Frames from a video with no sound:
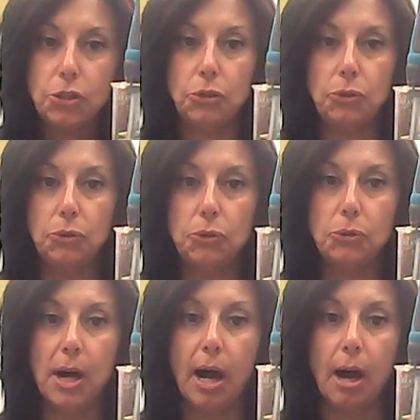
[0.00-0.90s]

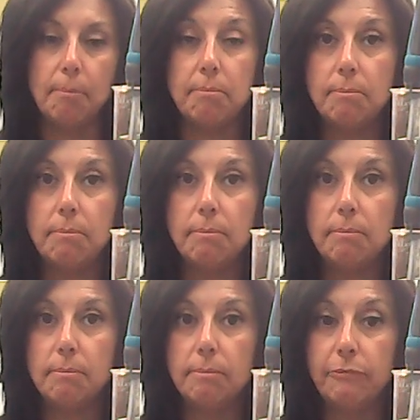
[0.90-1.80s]
to
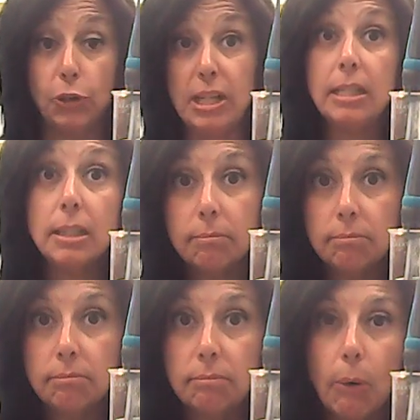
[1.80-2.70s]
freeze,
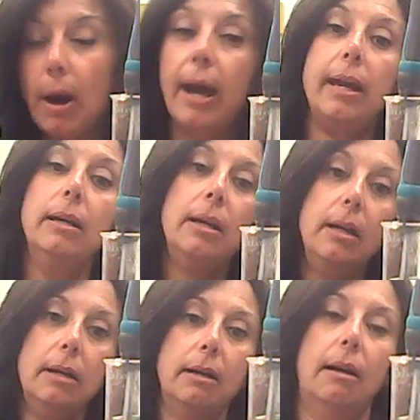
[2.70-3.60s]
okay?
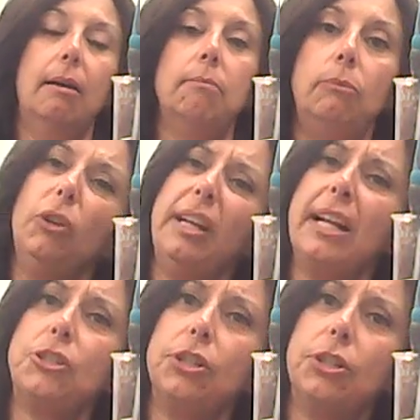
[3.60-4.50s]
Really not
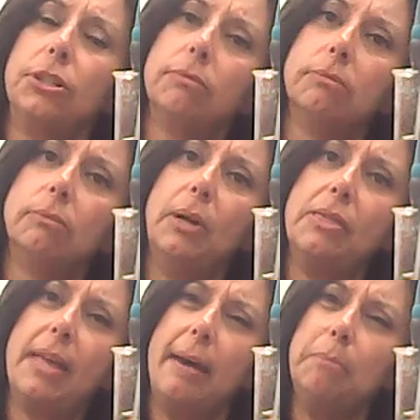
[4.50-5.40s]
sure what
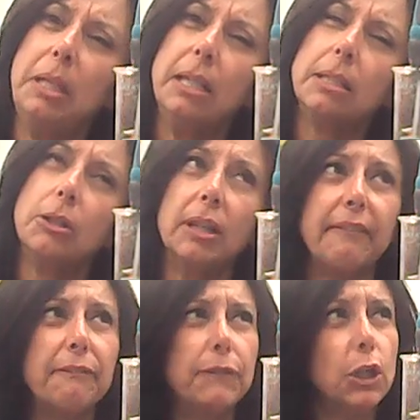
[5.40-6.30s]
that means. So
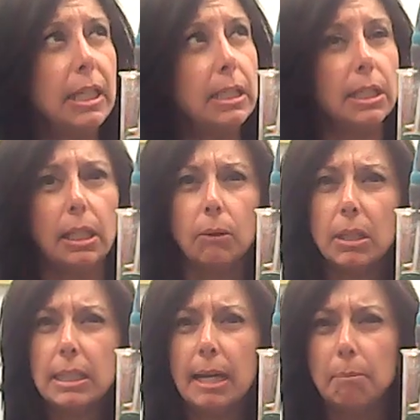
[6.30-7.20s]
like freezing, what
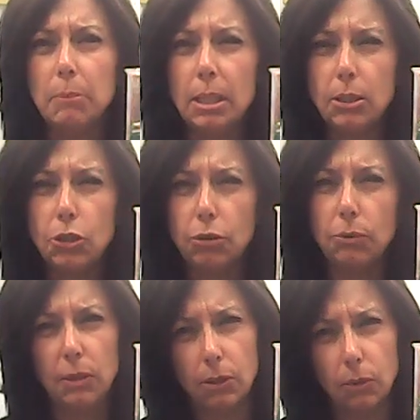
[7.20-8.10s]
does that mean to
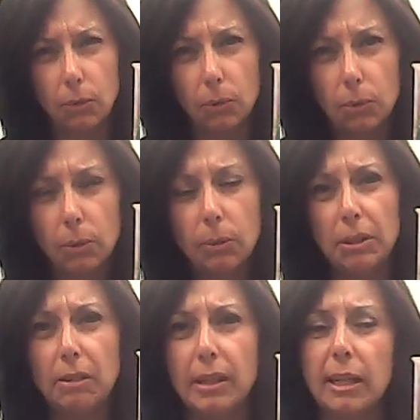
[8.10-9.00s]
you? When
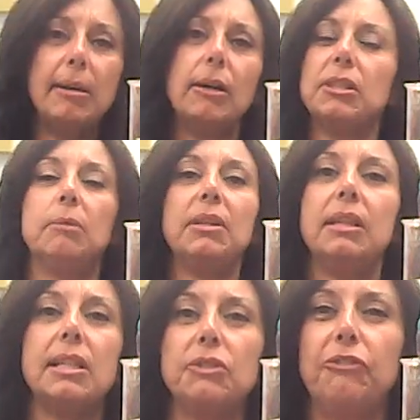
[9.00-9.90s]
you think about something that's